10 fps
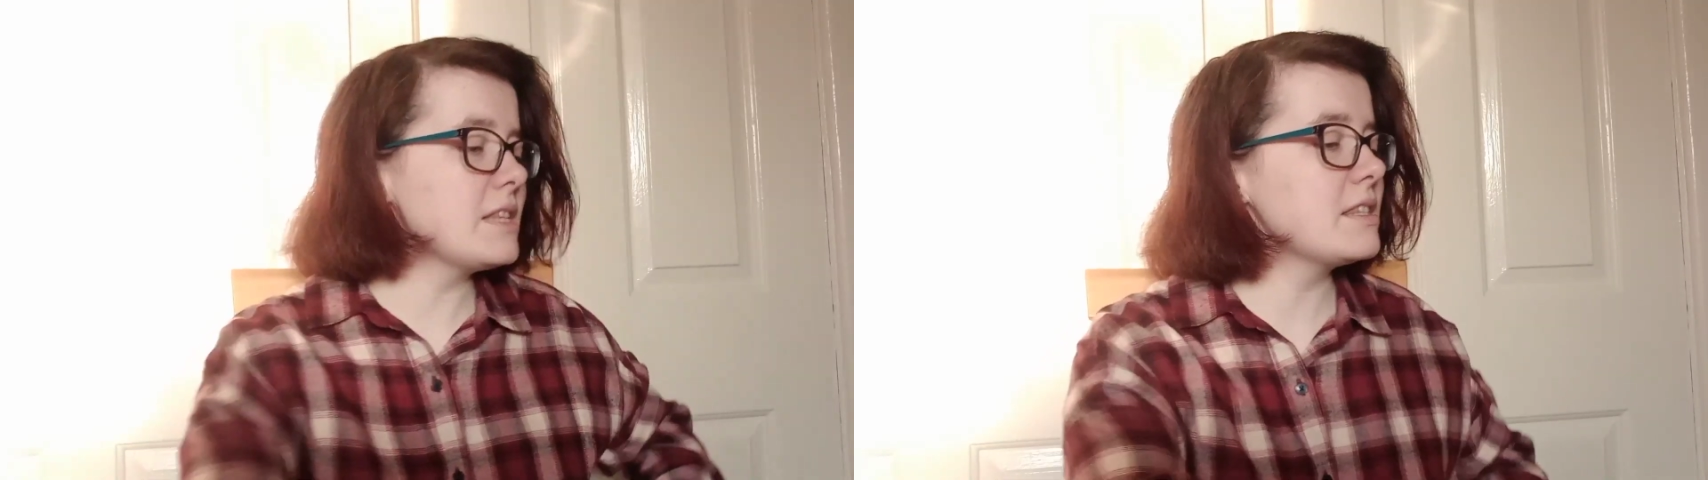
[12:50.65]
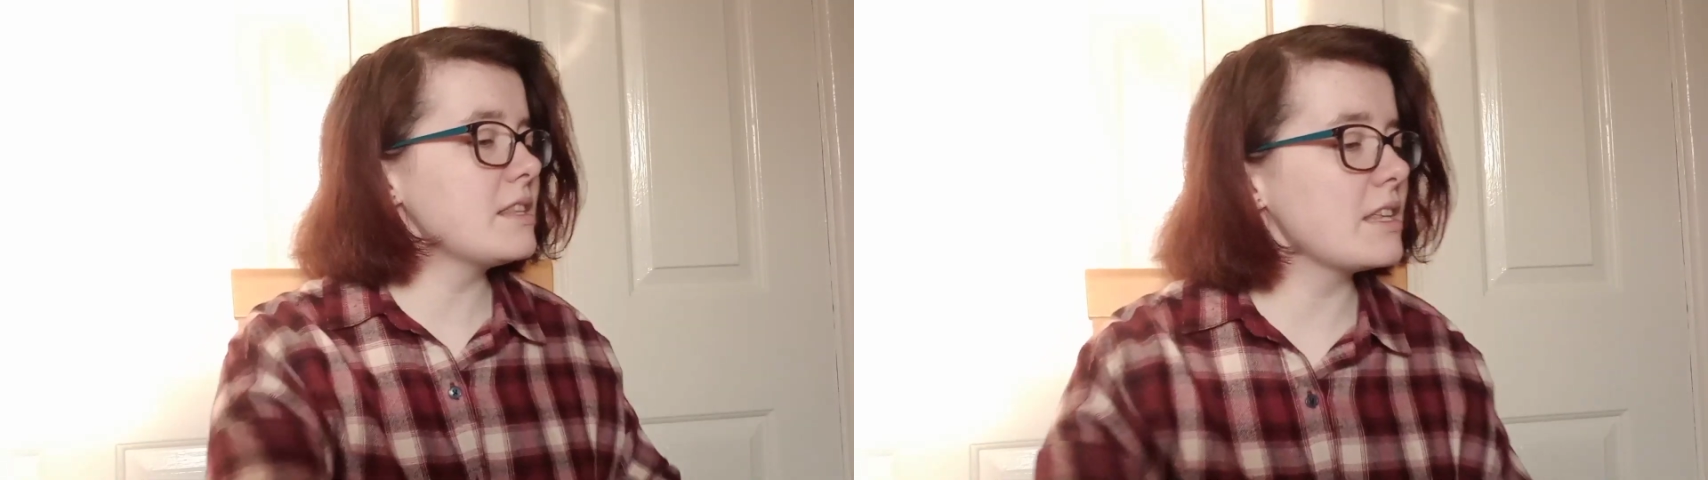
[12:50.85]

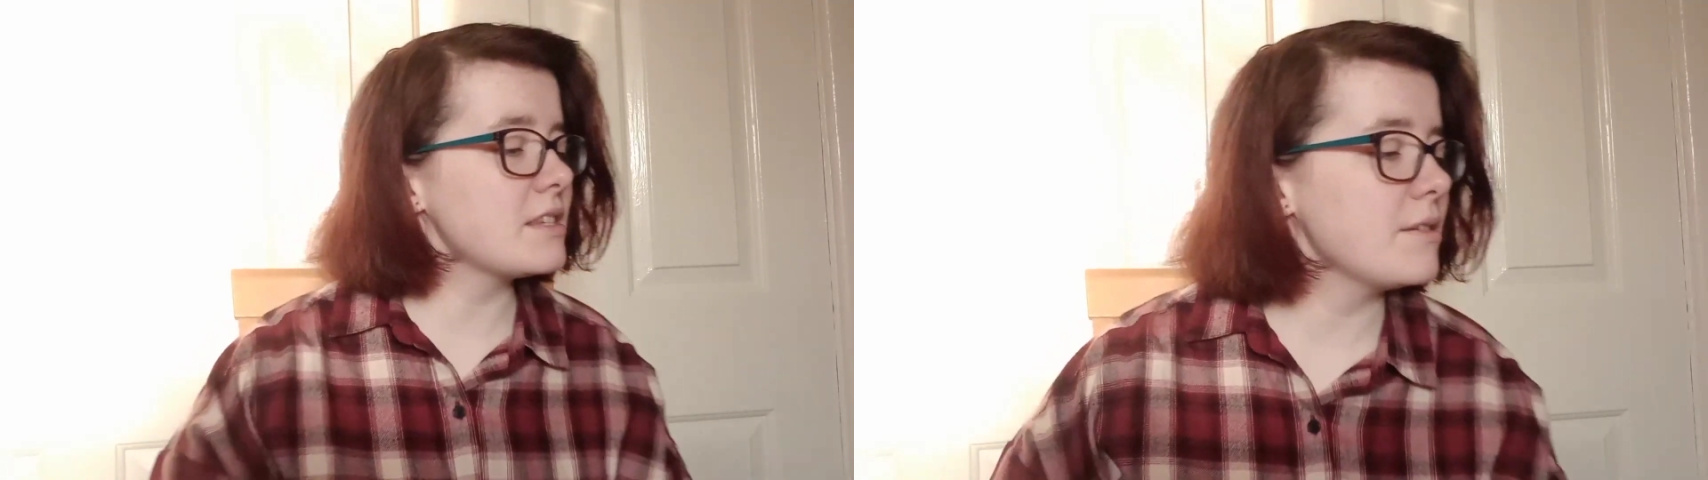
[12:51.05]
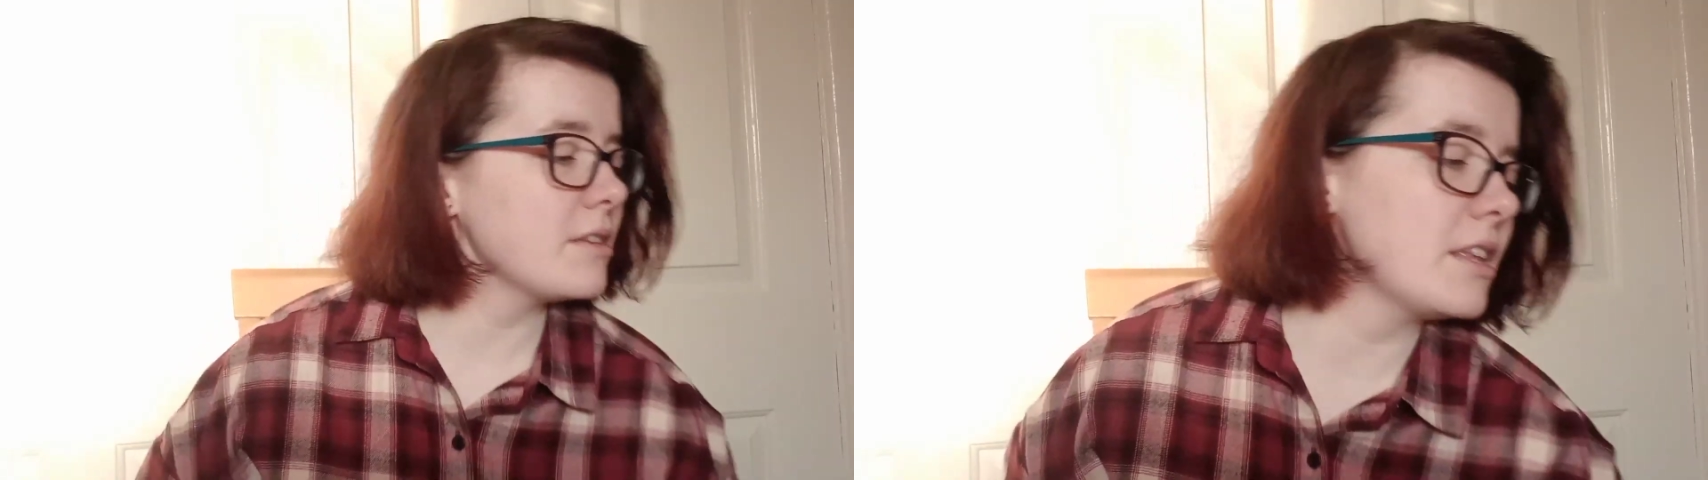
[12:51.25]
that's
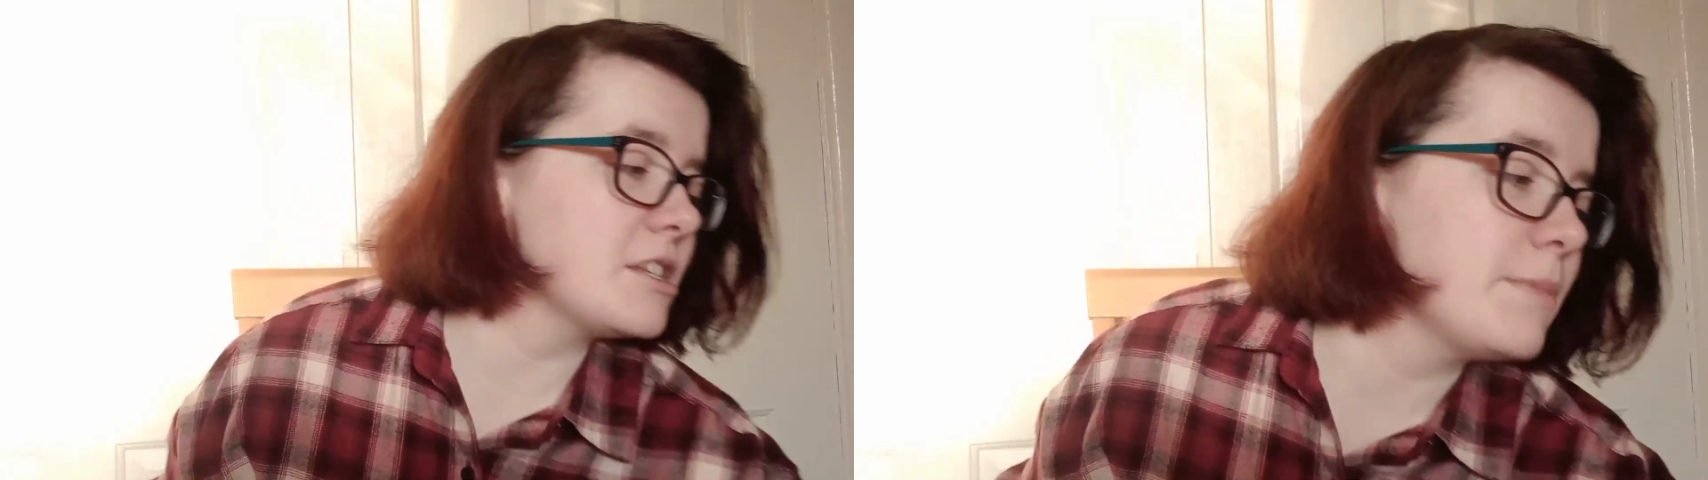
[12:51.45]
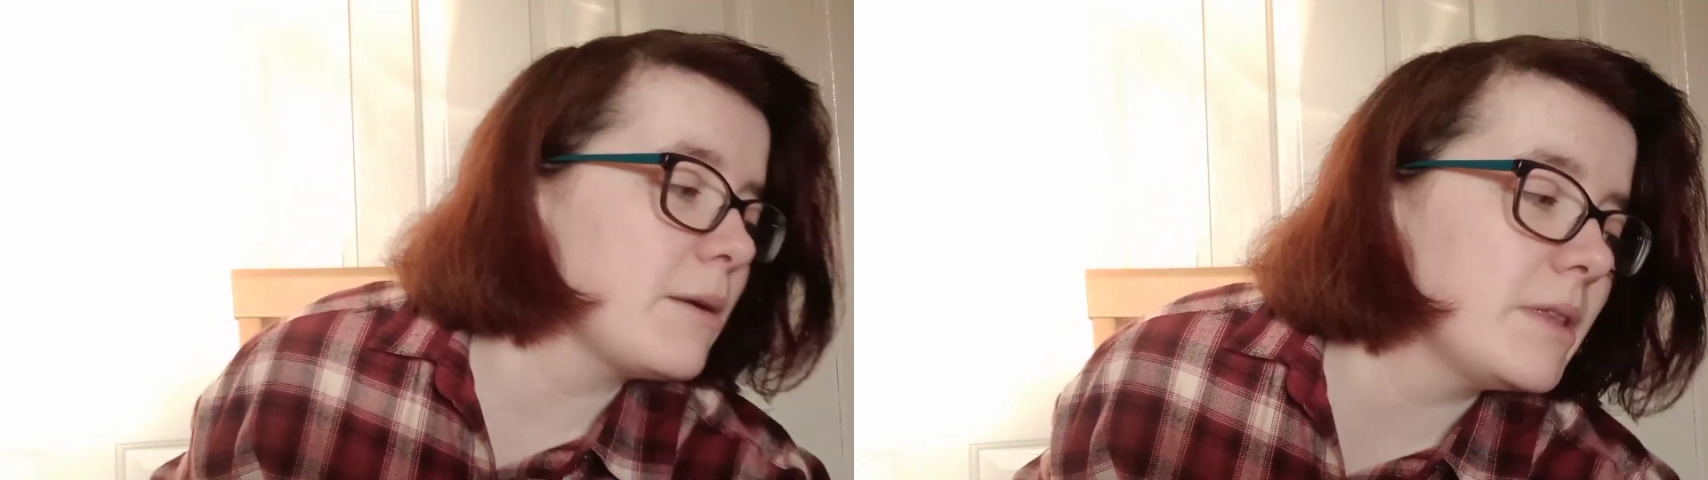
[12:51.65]
a
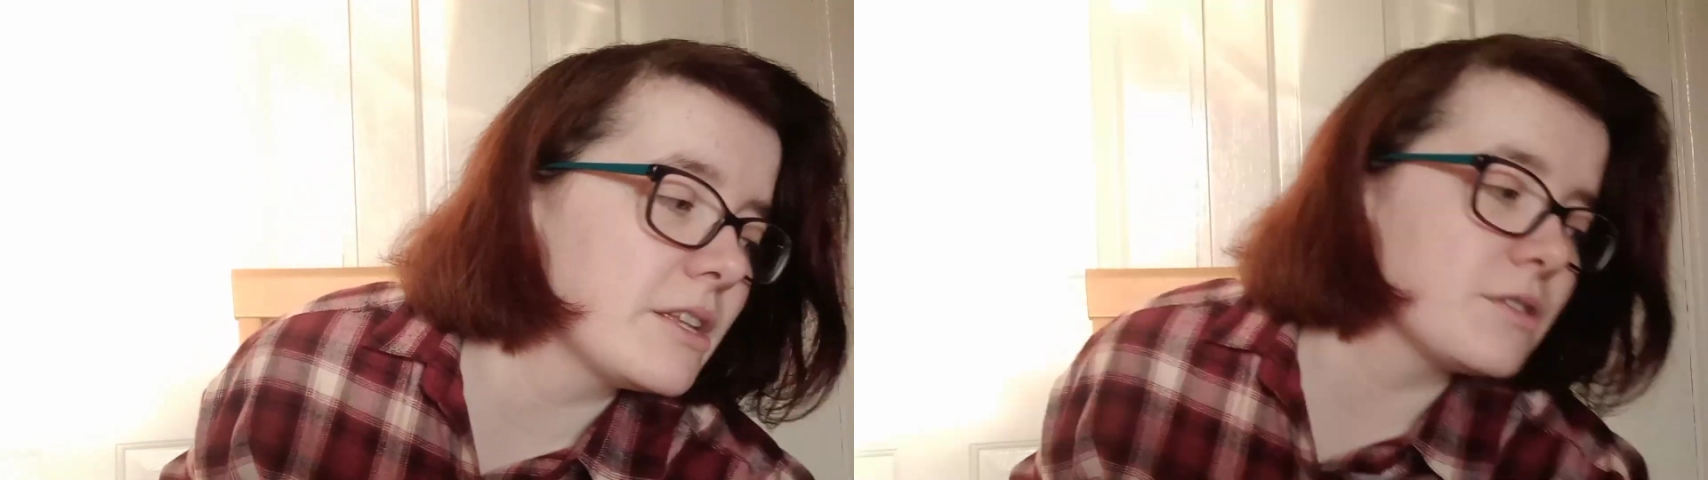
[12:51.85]
maybe. That's a